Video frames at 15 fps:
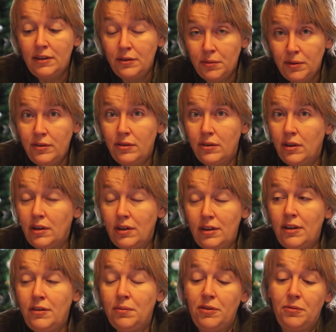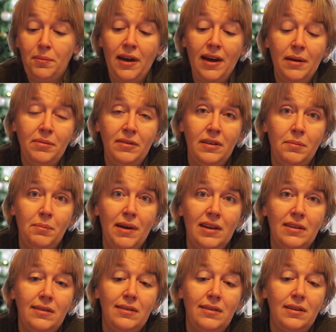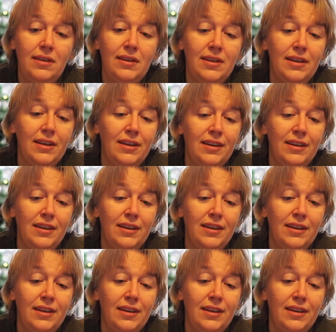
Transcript: This was perhaps the best